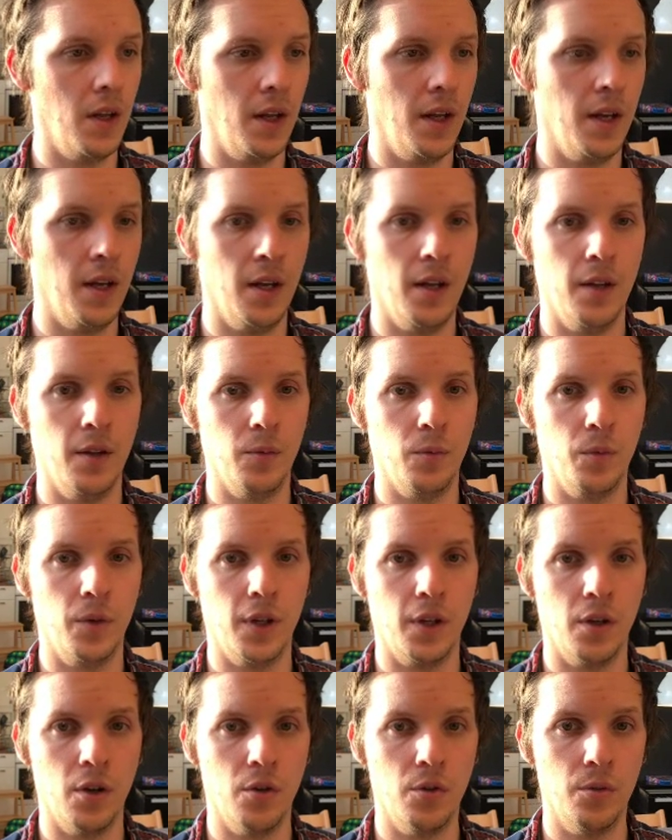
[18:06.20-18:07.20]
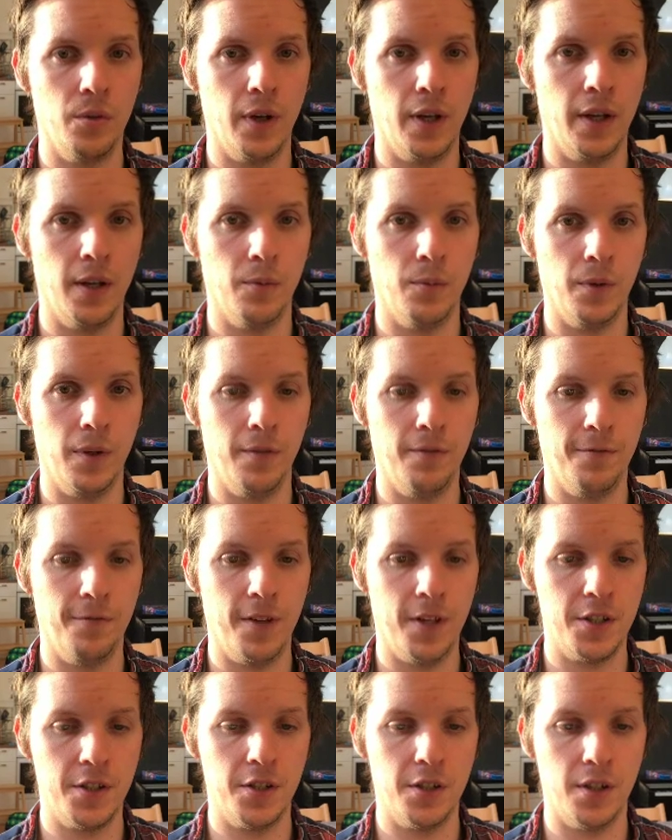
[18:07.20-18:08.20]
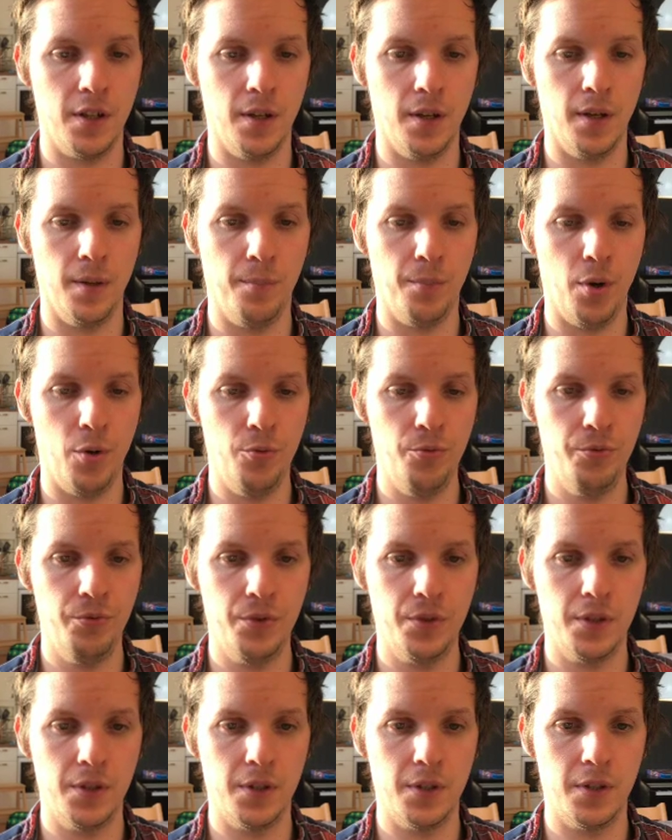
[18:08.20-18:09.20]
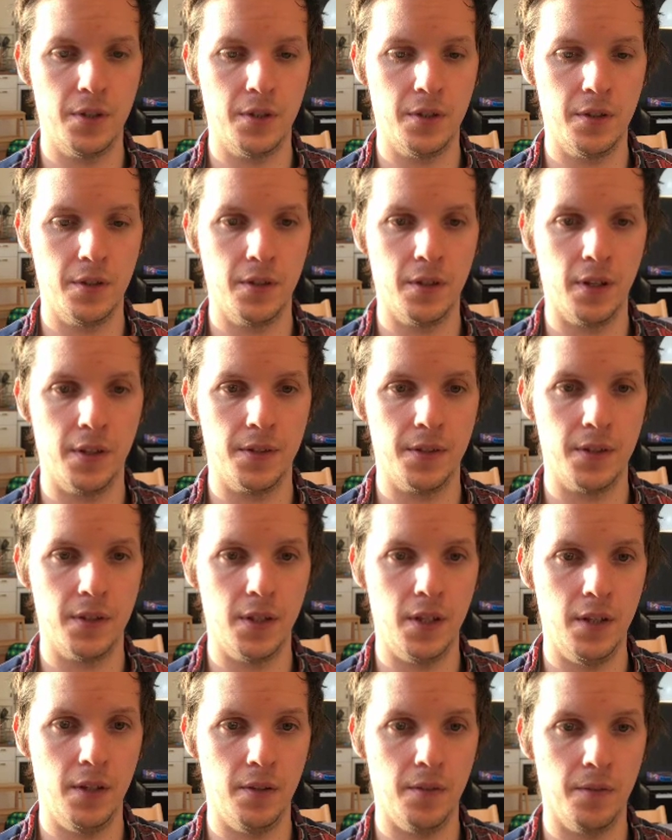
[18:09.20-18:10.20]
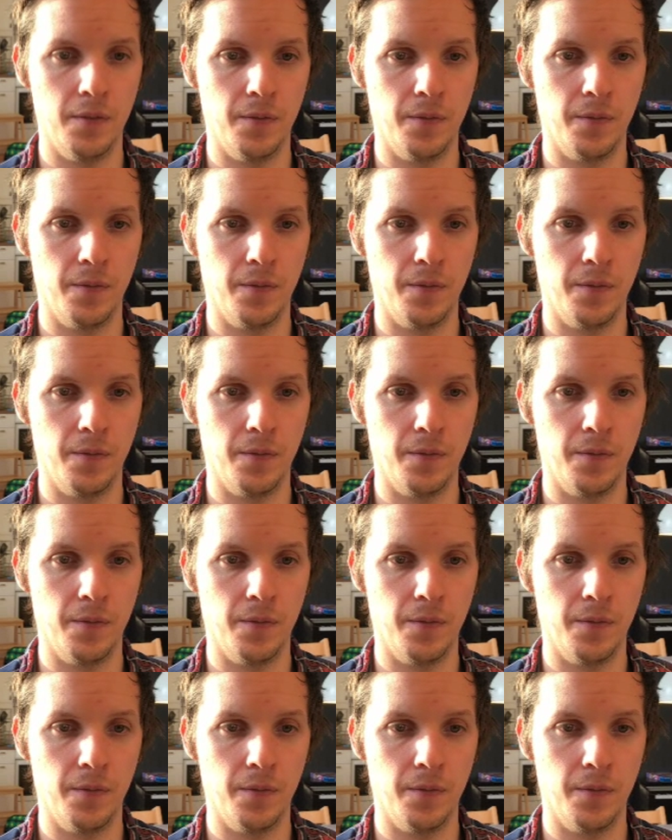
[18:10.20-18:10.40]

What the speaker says: And we go and we fetch the posts. Let's see.